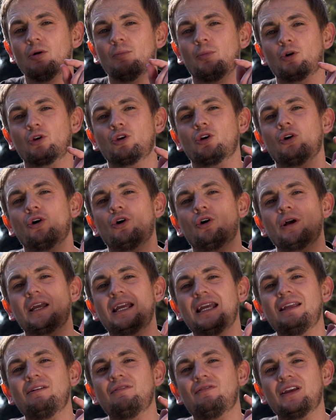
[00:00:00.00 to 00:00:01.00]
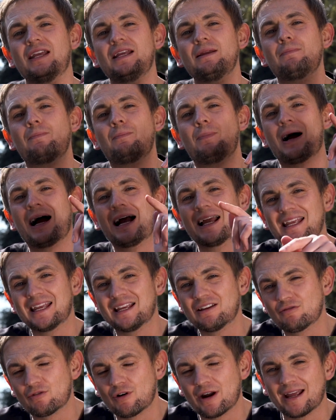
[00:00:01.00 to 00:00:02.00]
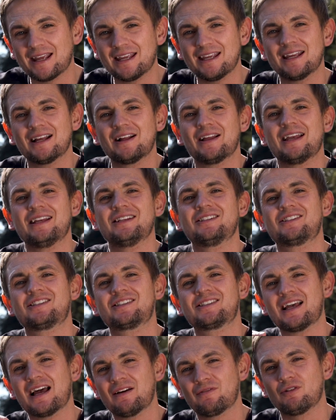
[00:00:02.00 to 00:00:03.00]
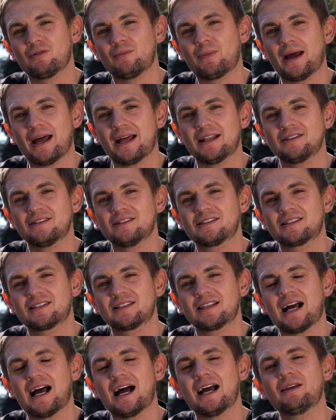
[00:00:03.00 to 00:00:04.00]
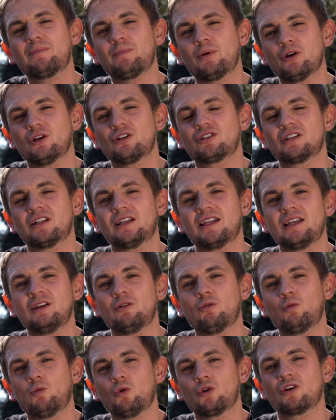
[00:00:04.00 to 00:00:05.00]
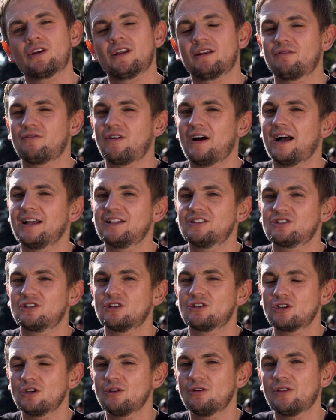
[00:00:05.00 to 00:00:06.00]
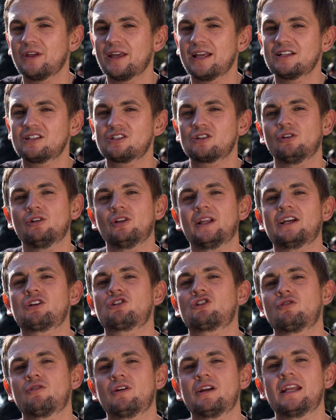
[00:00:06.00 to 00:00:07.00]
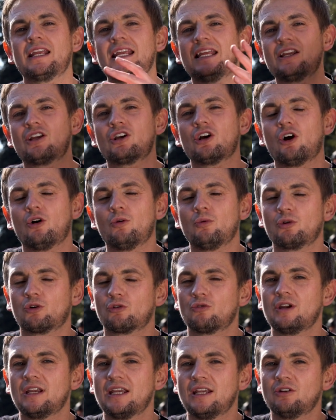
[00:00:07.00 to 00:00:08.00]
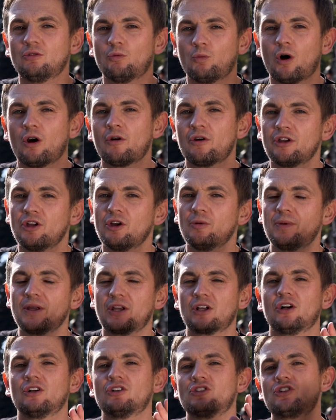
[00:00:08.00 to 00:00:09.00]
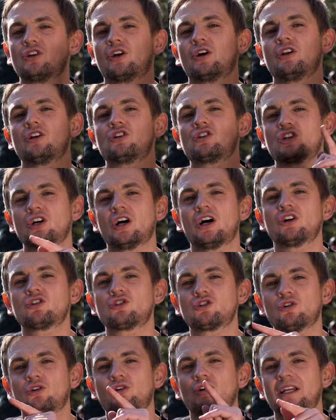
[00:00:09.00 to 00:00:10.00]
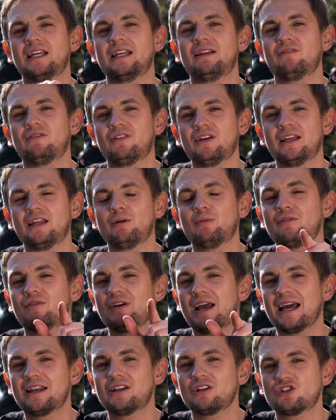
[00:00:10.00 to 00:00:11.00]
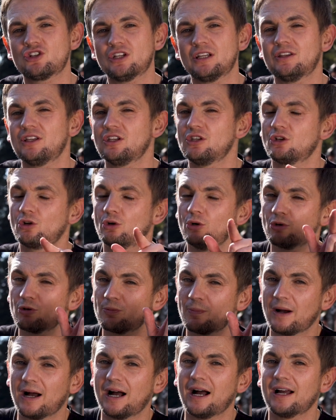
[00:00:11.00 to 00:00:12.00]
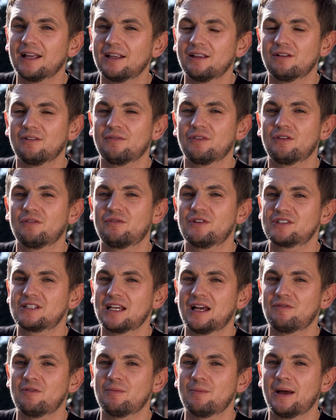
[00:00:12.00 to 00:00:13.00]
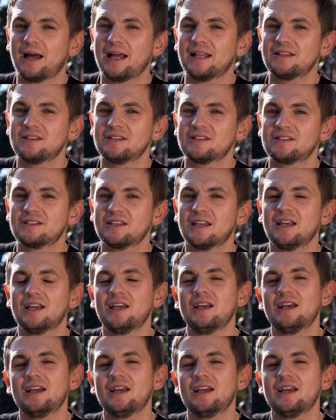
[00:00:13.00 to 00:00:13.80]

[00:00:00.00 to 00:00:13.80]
but your EV buy-in rate is 7 pence, I personally wouldn't advise to do this unless you're an eco-green warrior, because you're going to charge your EV with energy that you could buy for 7 pence,